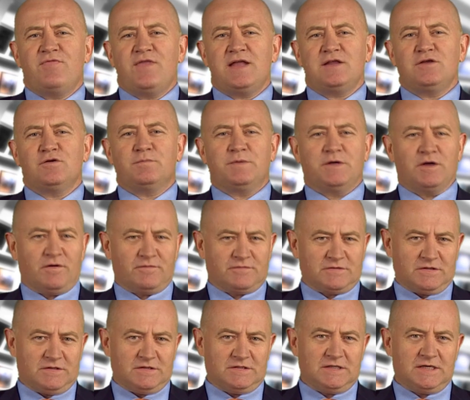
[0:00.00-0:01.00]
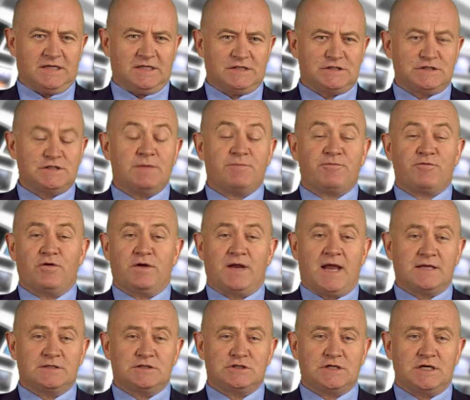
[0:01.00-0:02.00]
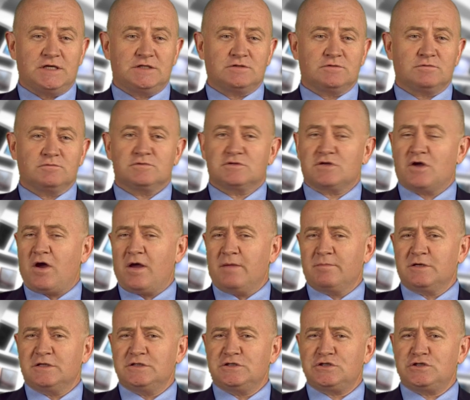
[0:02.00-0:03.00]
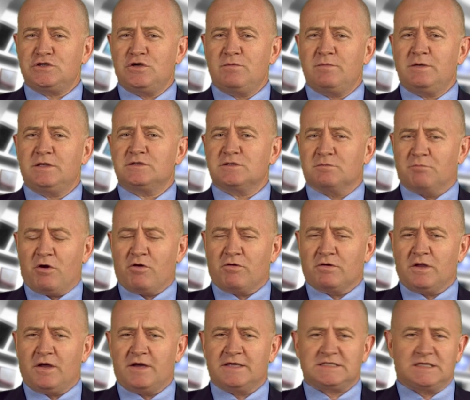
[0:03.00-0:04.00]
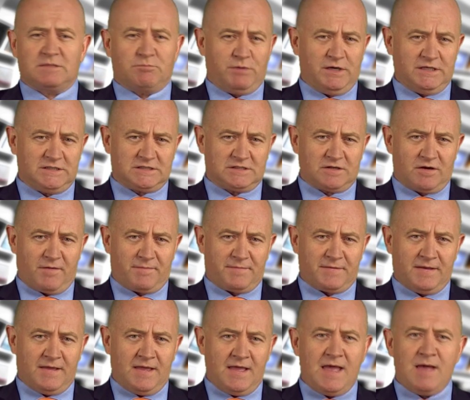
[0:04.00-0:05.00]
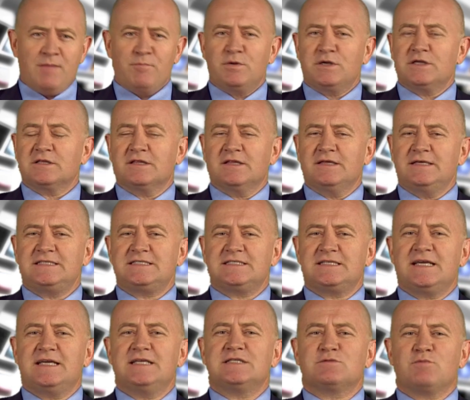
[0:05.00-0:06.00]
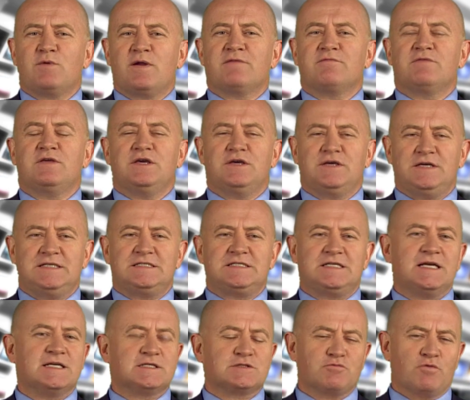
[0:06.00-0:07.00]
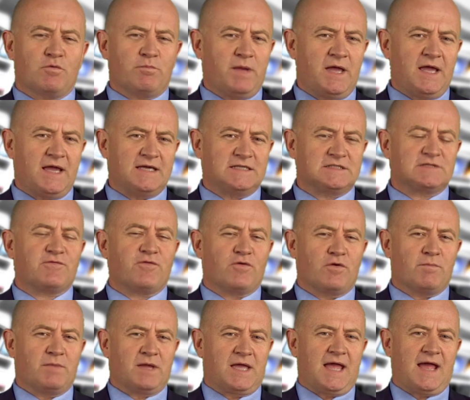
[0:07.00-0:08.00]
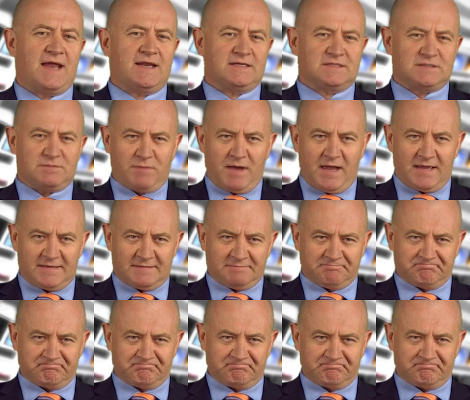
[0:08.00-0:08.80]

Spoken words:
then you'll be off to the dealership for an unscheduled, time-consuming, demoralising pit stop. But at least it's one of the easiest repairs for a mechanic to make.